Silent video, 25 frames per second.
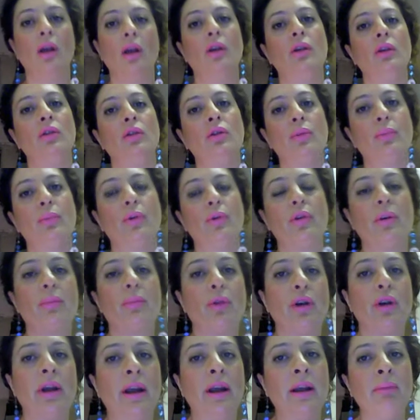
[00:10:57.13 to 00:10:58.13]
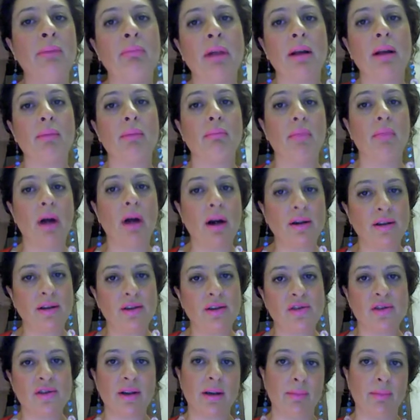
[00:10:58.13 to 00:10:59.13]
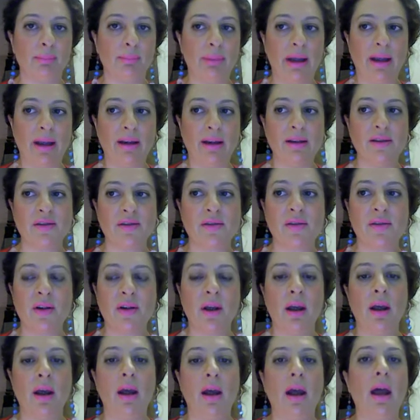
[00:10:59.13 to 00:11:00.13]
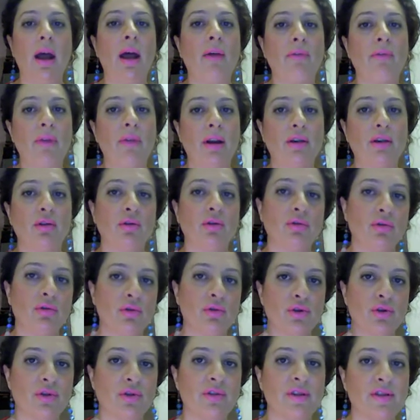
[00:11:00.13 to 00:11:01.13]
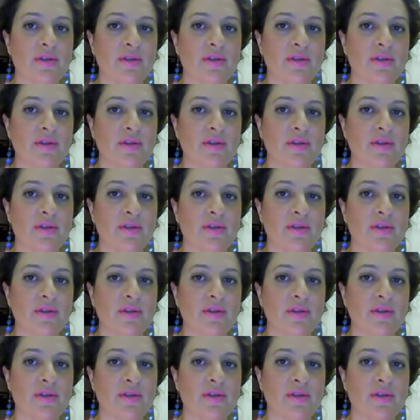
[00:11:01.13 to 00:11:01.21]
you put them on email marketing campaigns, and then you nurture the